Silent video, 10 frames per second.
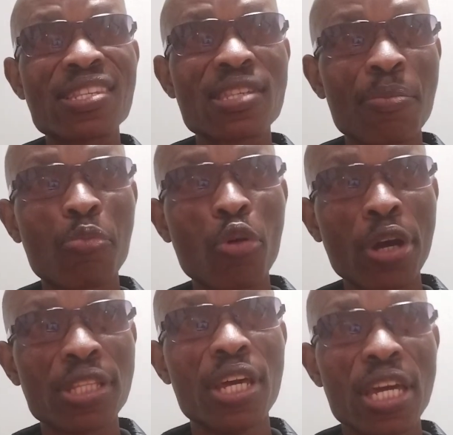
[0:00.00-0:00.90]
at some
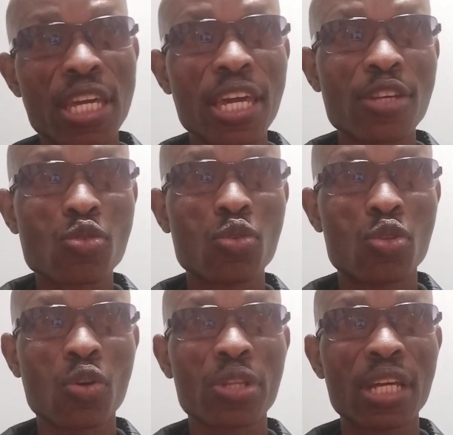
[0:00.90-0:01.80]
point, he has to
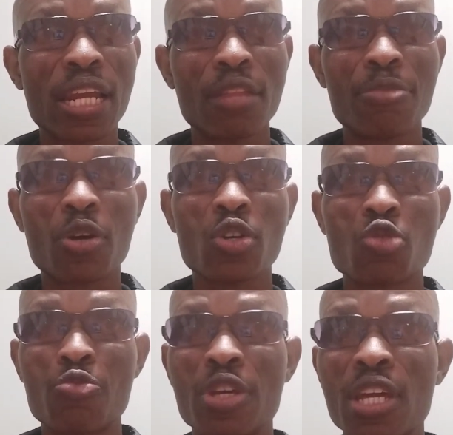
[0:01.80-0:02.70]
draw the line
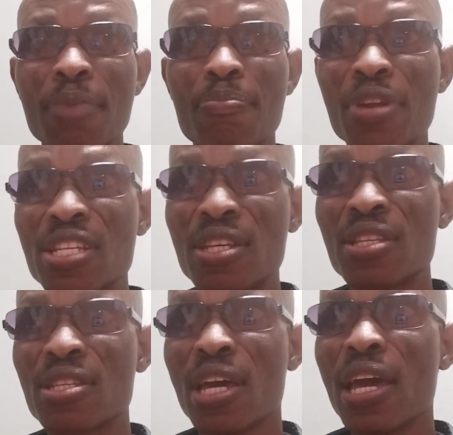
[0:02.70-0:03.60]
because being a
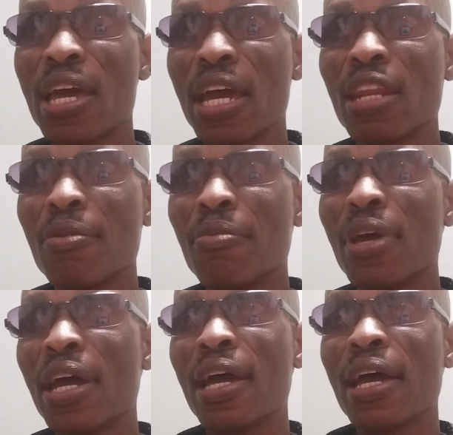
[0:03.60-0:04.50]
president and
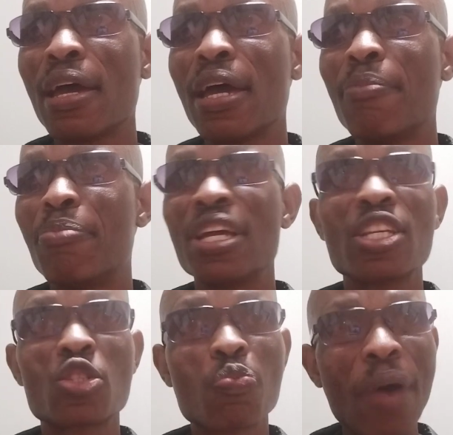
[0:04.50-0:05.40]

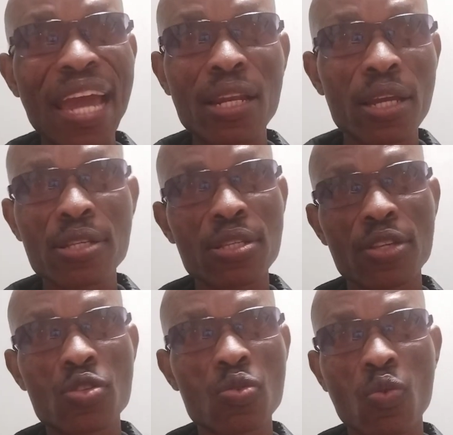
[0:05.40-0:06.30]
being spineless,
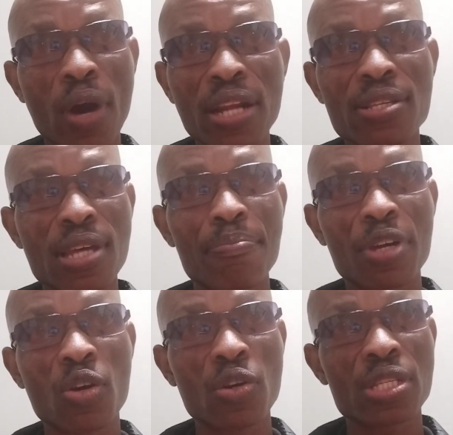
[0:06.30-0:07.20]
it's worrisome
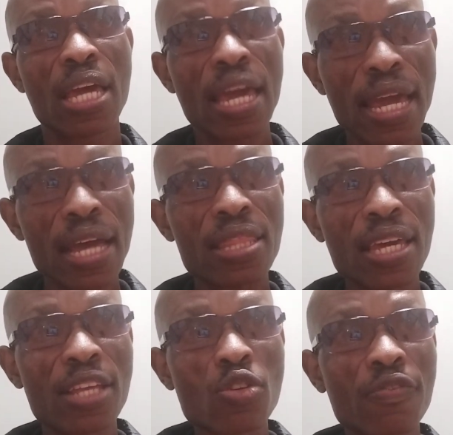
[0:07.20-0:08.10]
because at
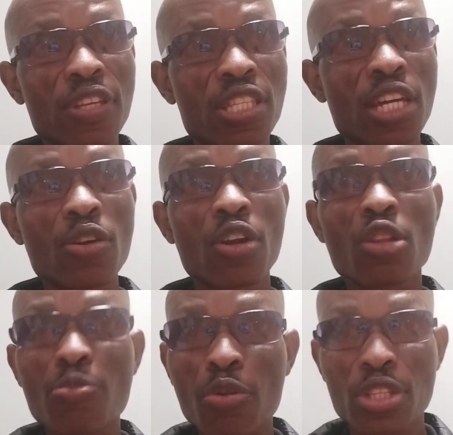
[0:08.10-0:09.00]
the end of the day, you're
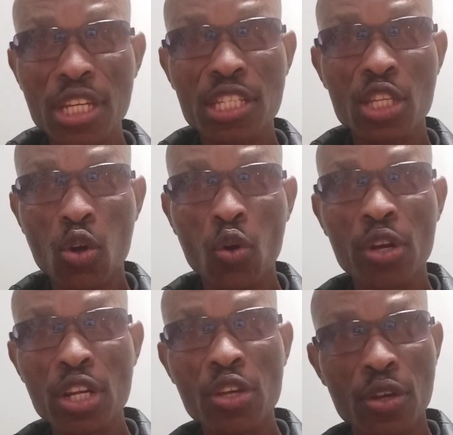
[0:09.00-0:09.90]
not protecting
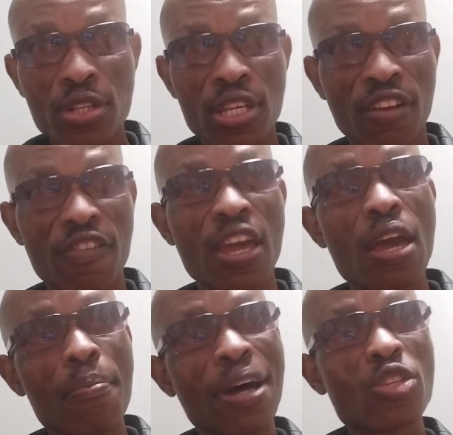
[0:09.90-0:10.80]
only yourself,
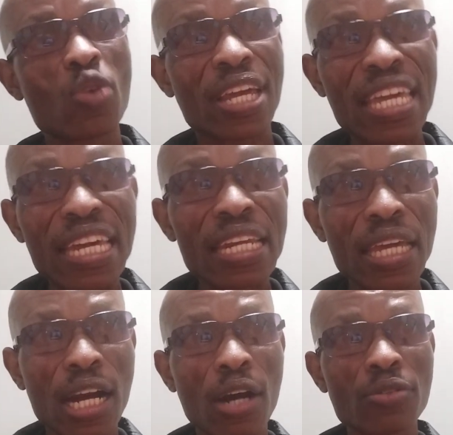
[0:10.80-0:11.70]
but you are
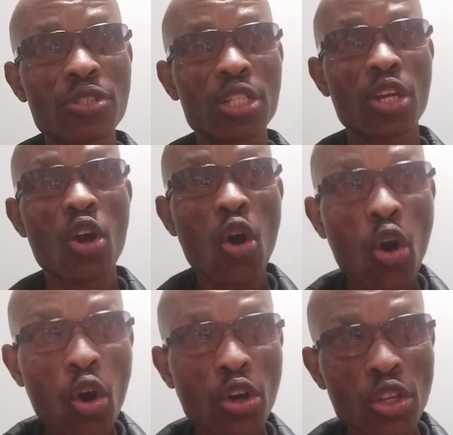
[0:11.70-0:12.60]
carrying a country
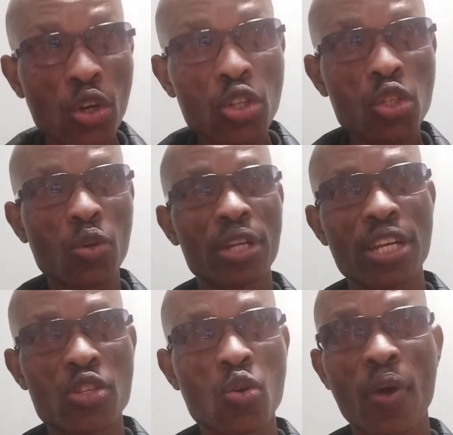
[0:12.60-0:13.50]
on your
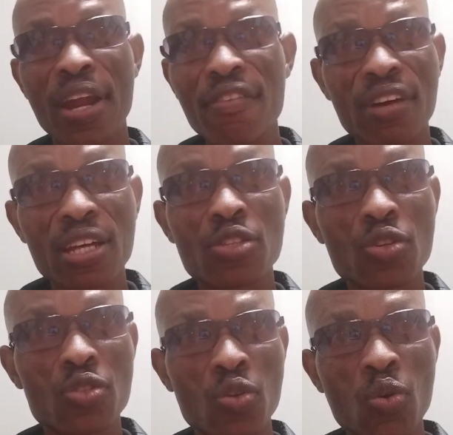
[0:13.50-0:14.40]
shoulders. So whatever
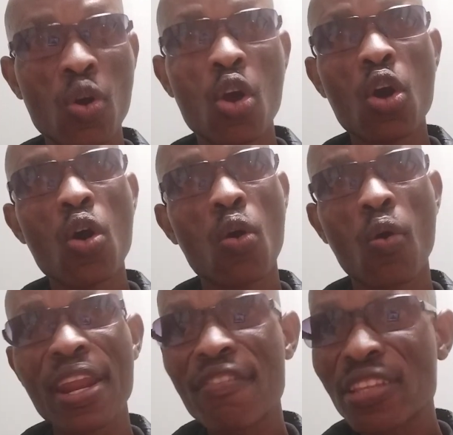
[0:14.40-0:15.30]
that you do or
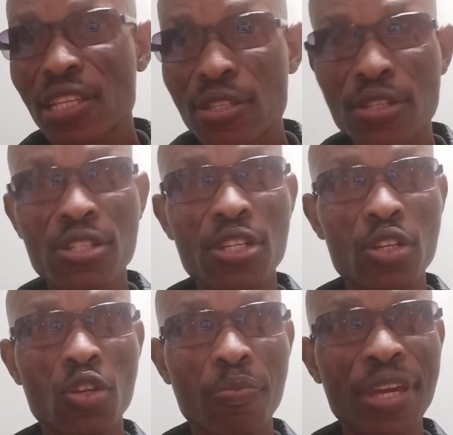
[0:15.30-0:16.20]
whatever the
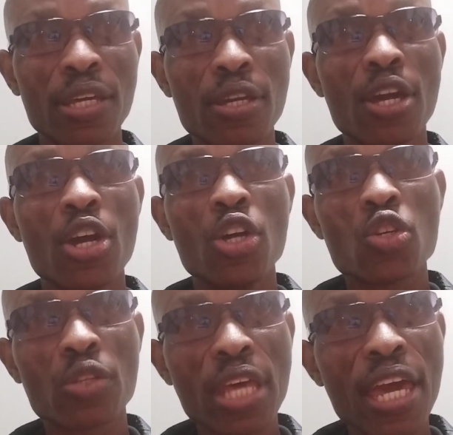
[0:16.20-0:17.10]
decision you make
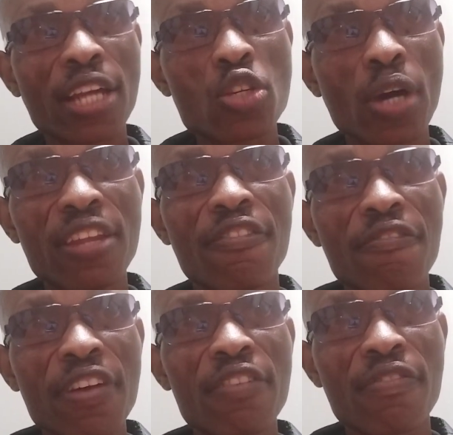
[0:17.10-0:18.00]
should actually
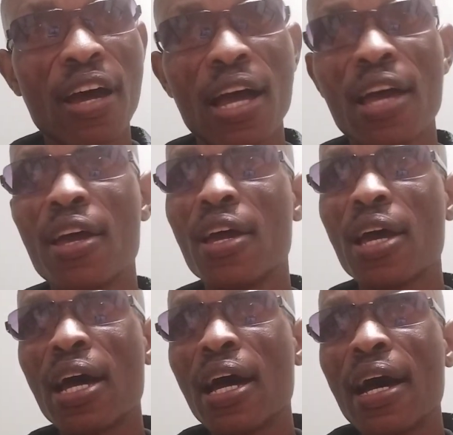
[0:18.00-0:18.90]
favor
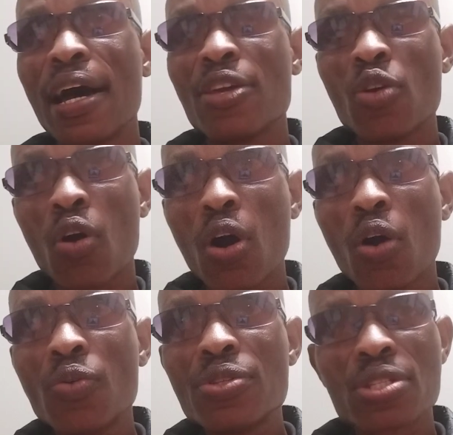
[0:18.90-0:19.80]
your
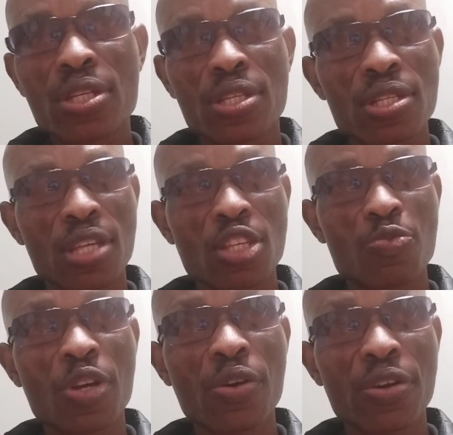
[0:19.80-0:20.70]
own
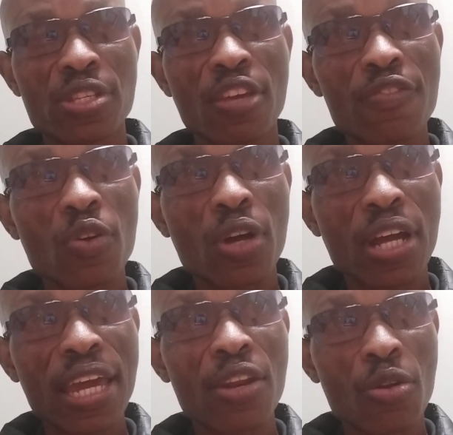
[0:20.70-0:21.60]
citizens, because if you
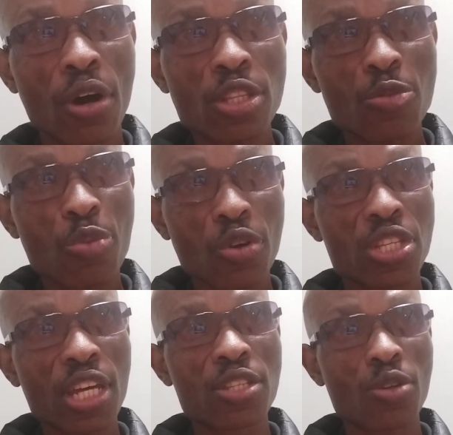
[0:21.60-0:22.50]
cannot
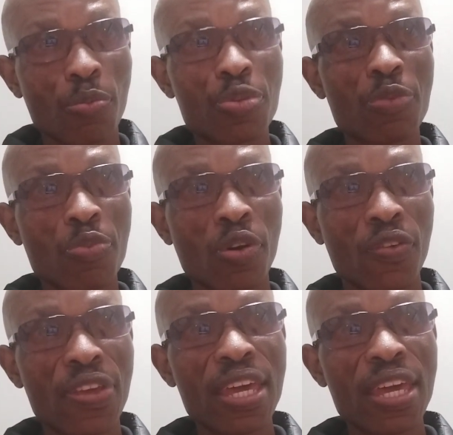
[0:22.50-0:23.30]
protect your people,